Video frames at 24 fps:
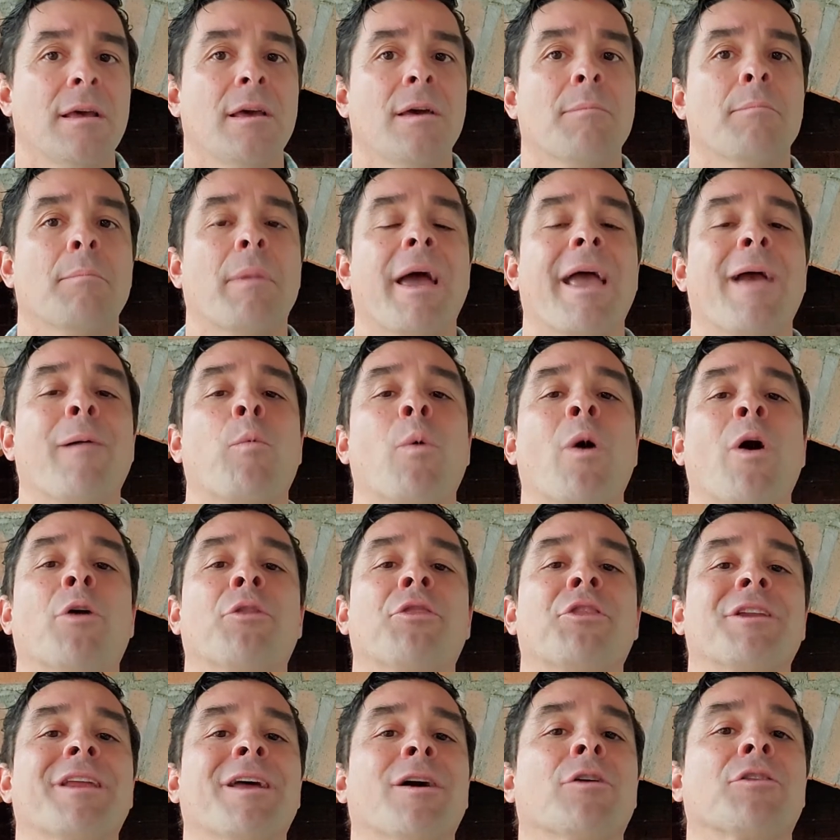my
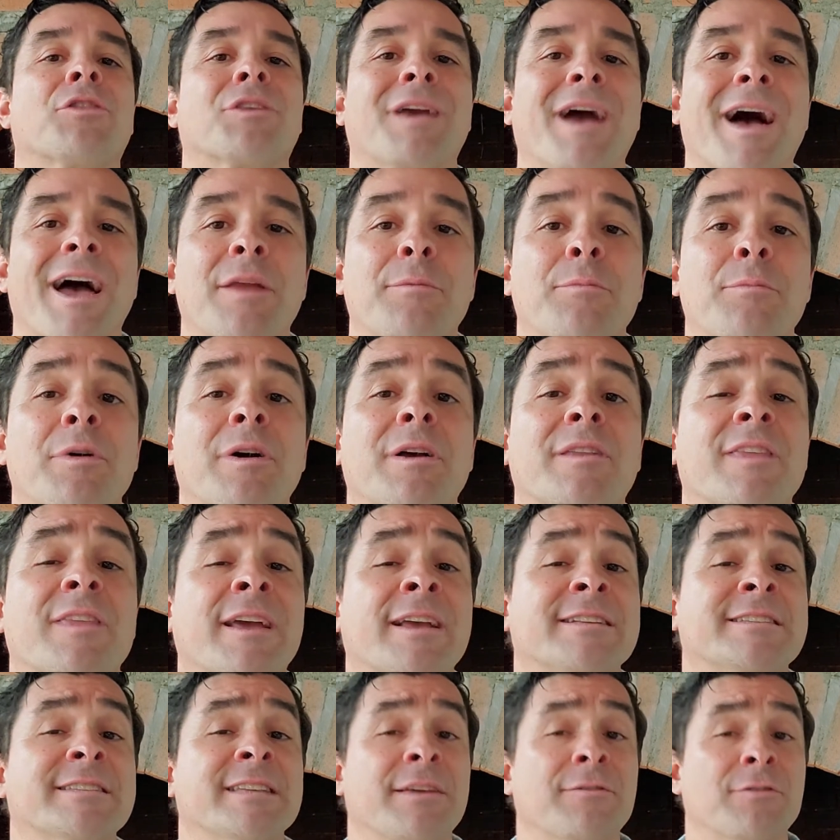wealth and health guidebook that
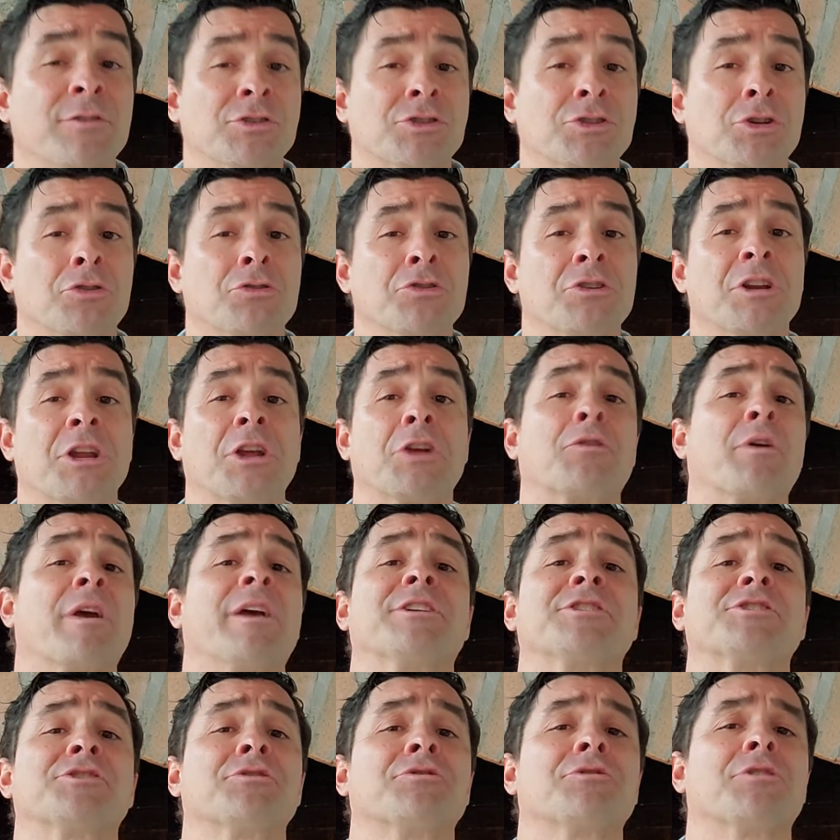could save your children and
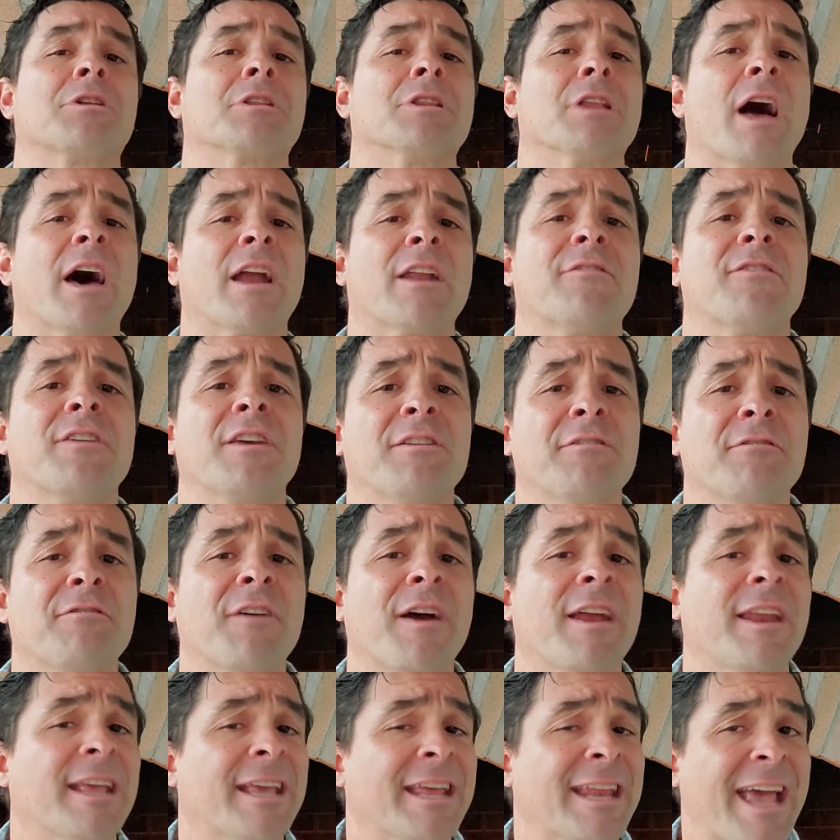grandchildren a lot of
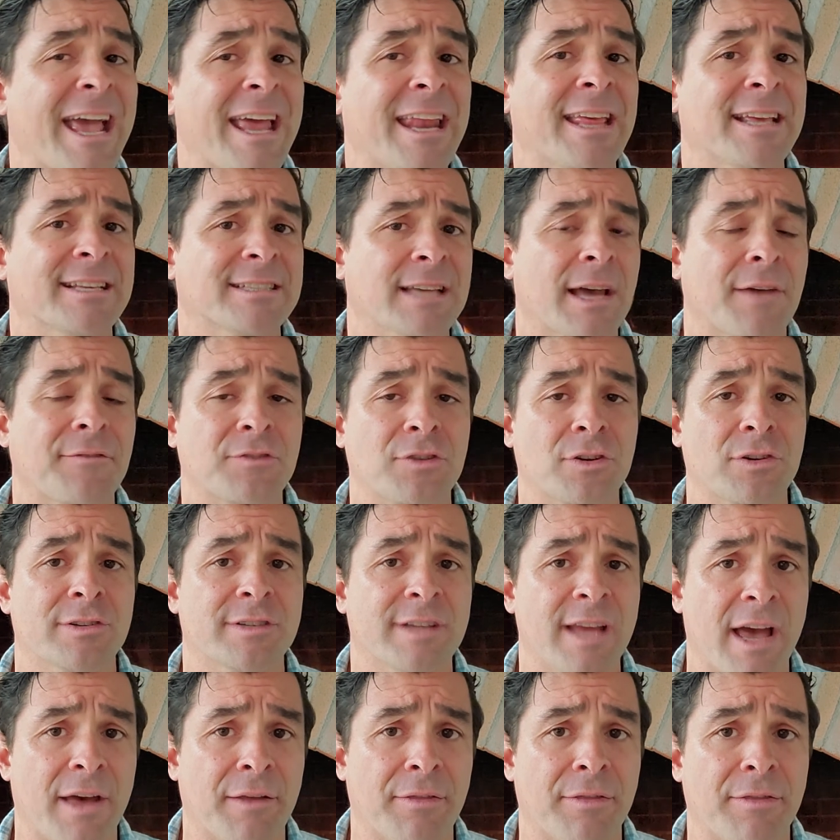infighting and headaches after your
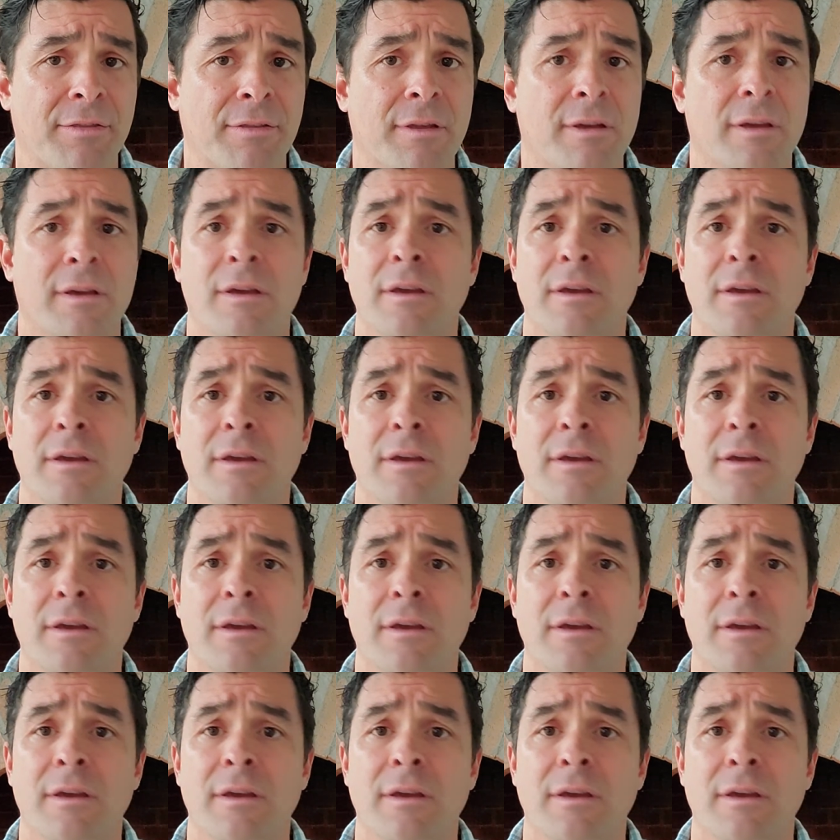death.